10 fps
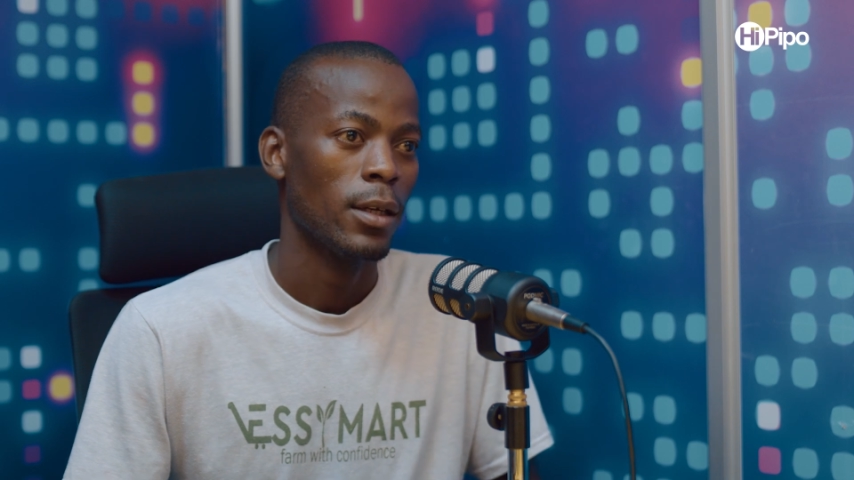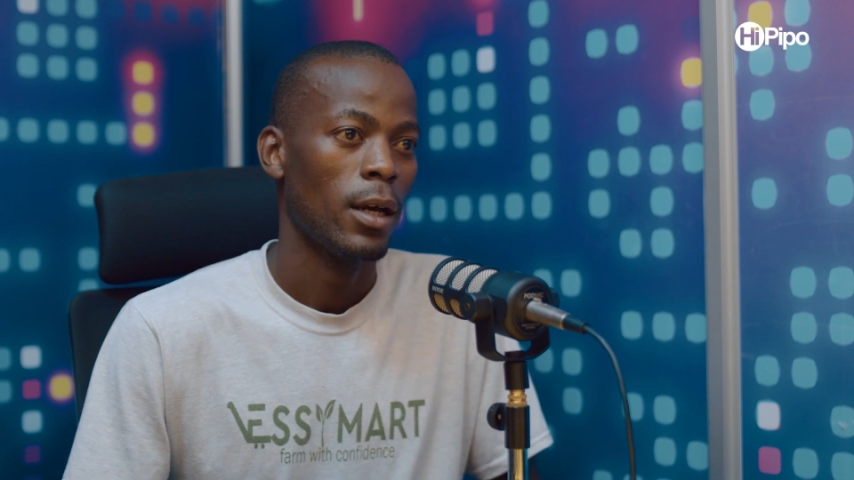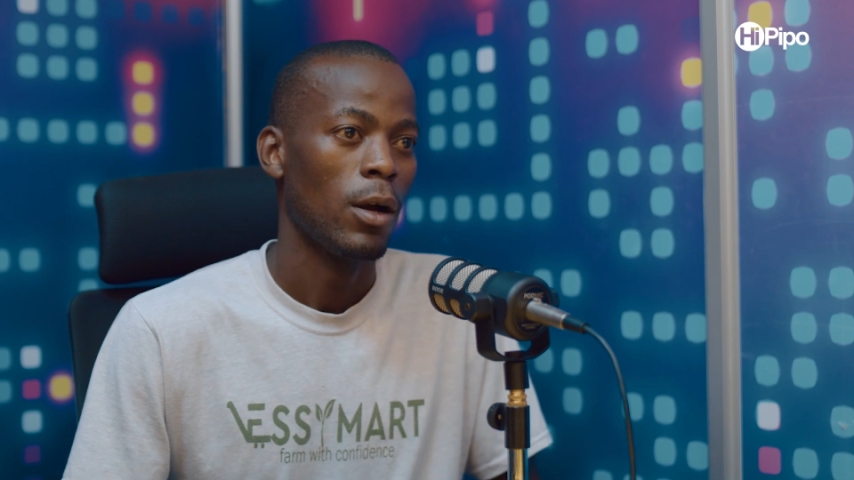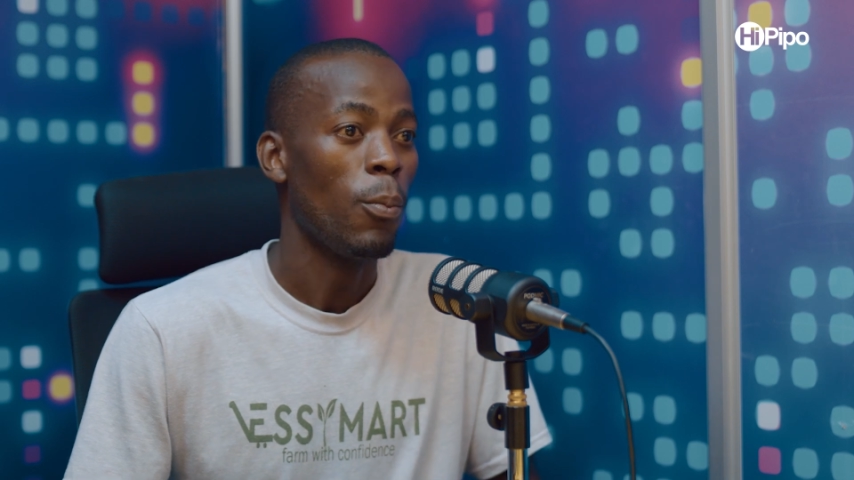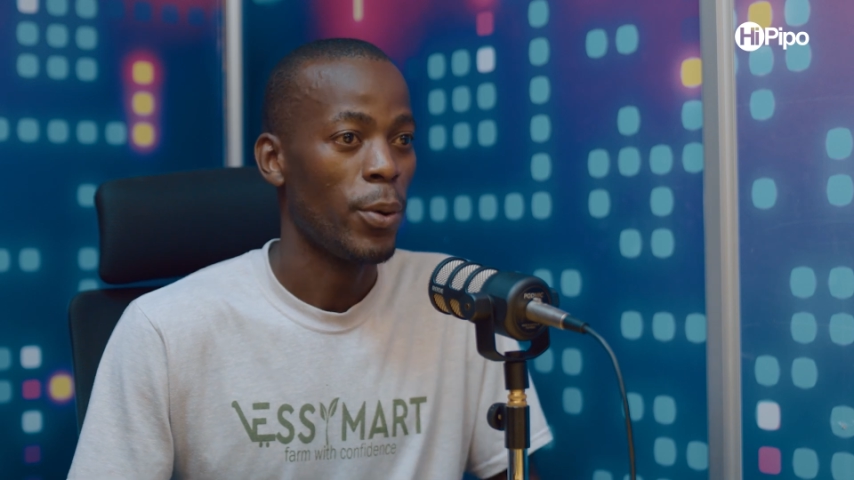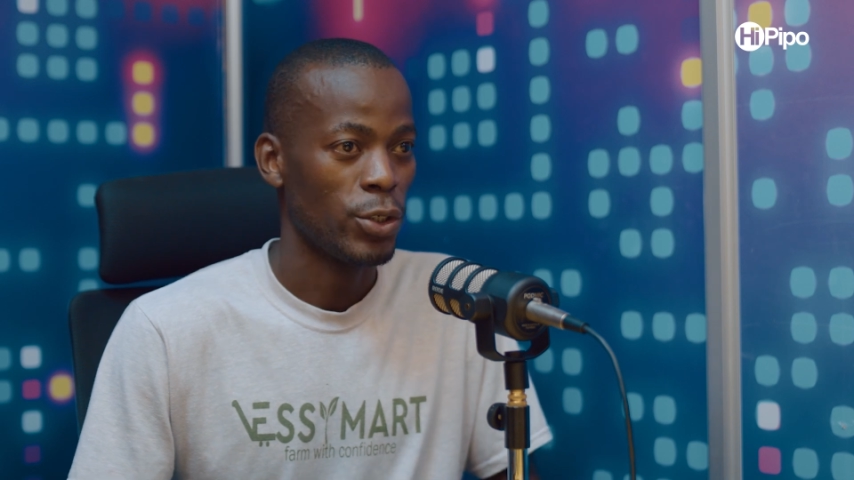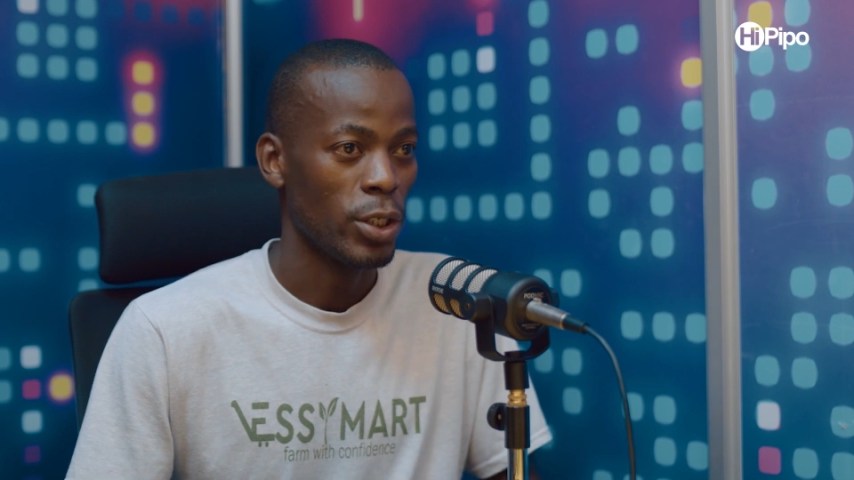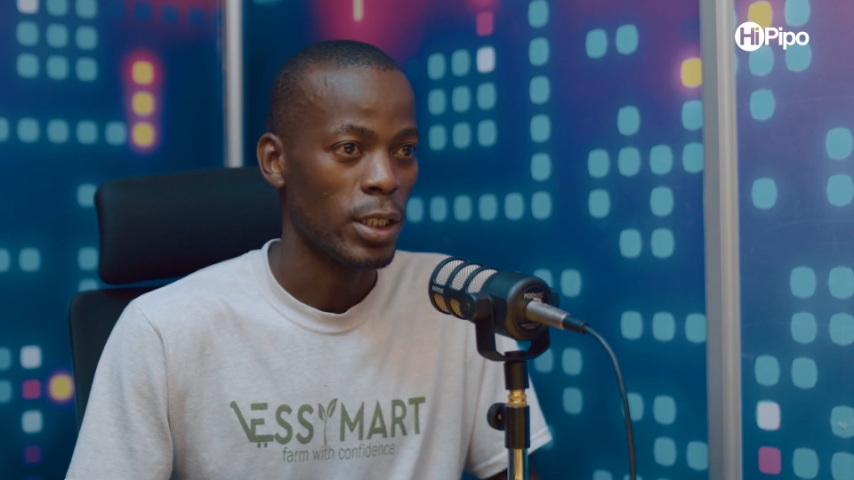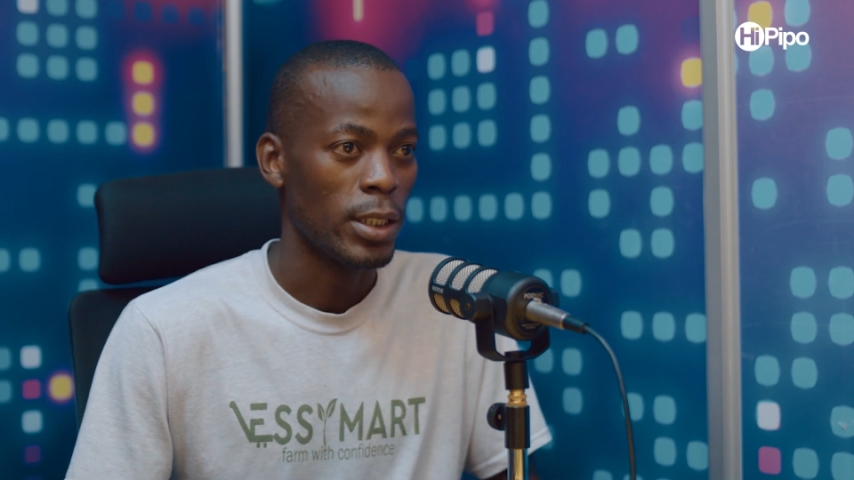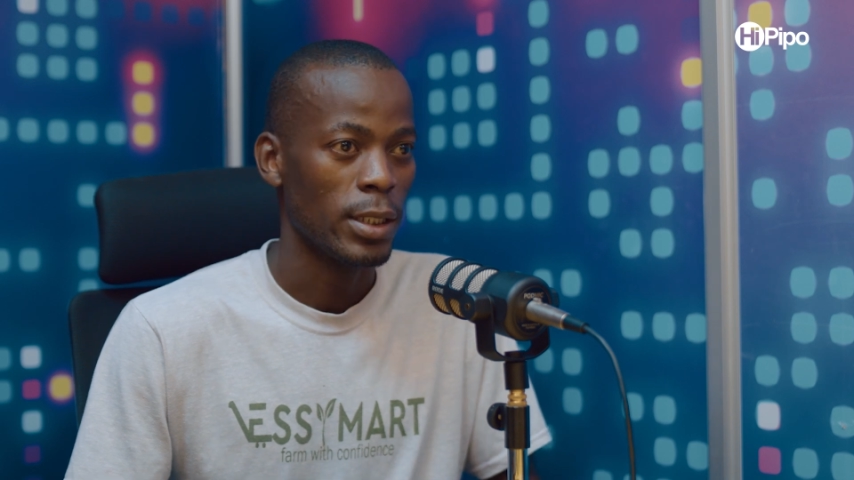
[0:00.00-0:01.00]

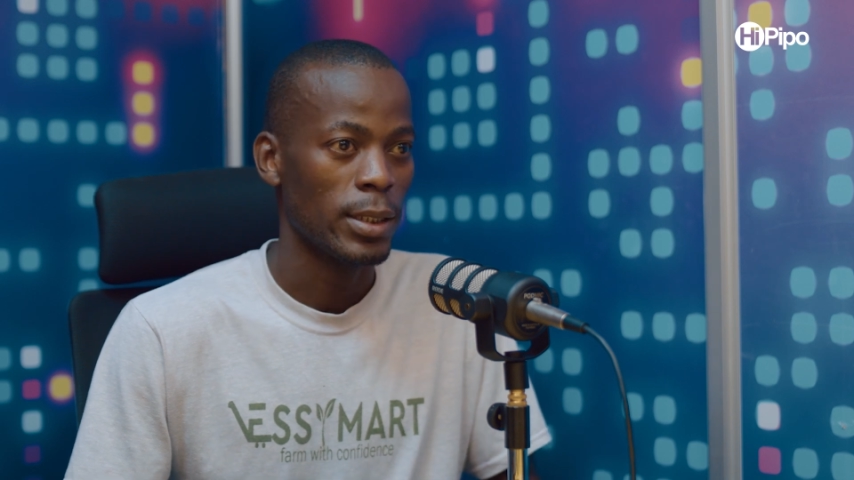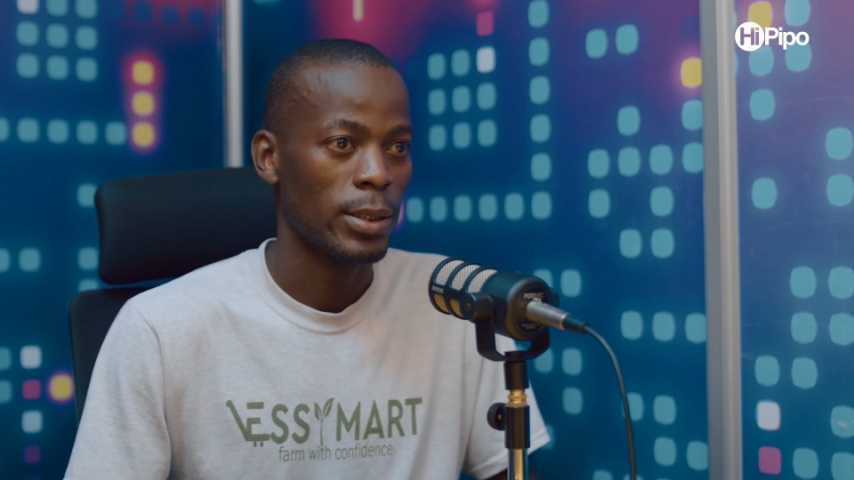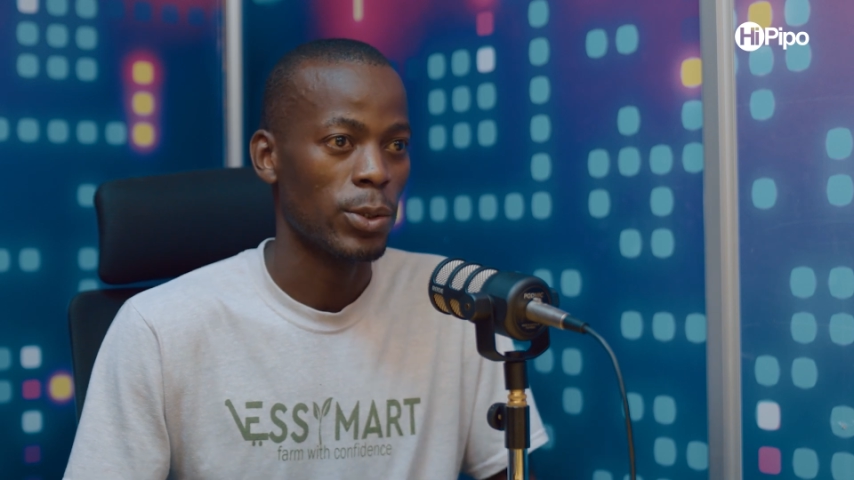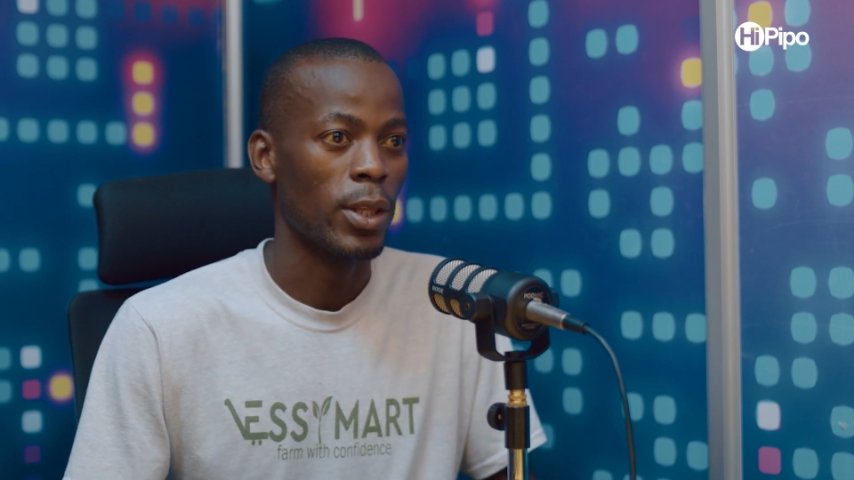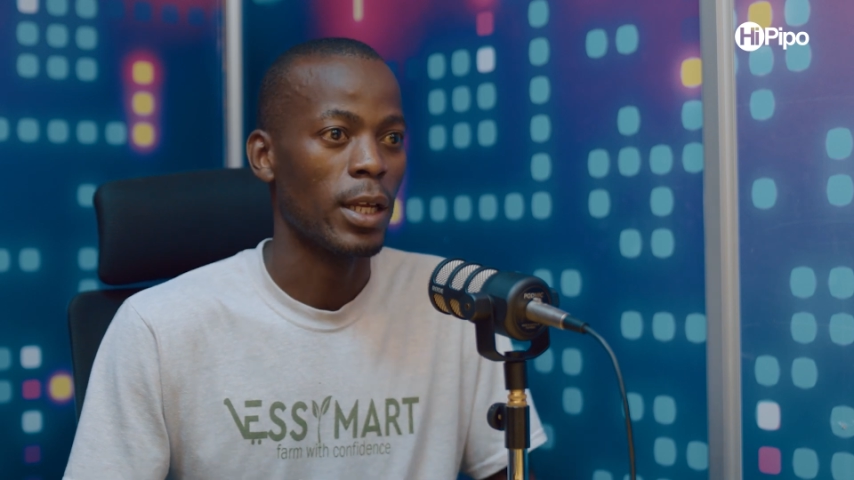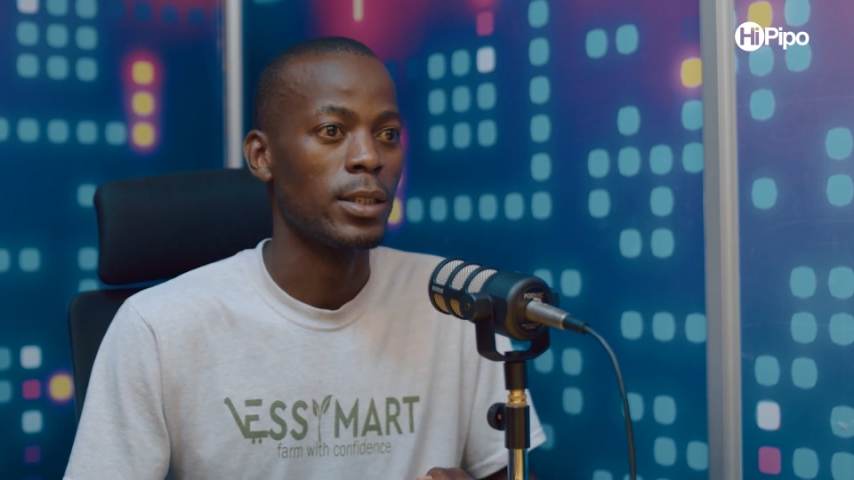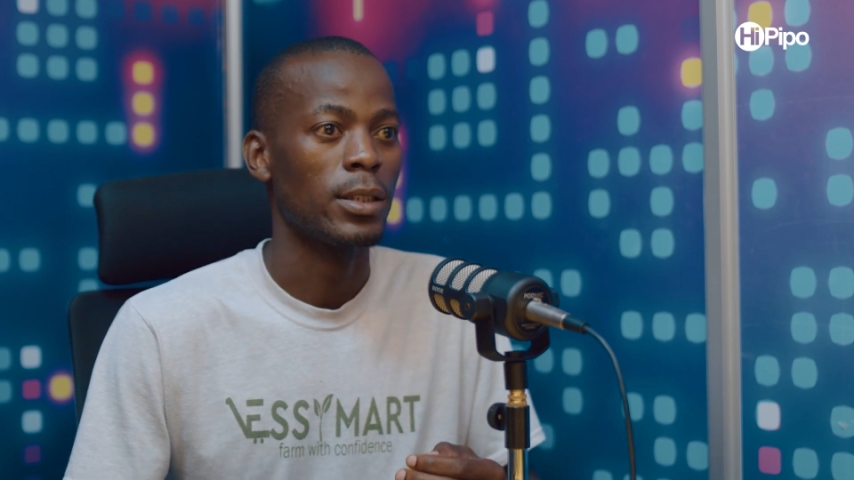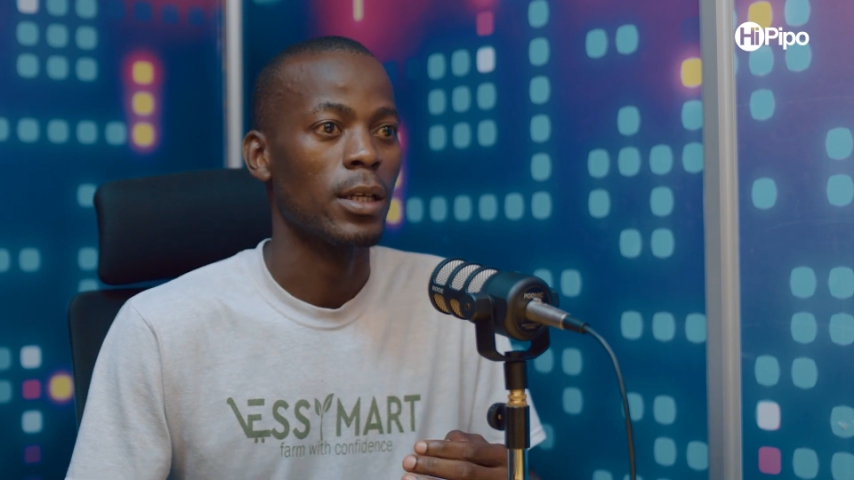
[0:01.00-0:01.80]
opportunities, so that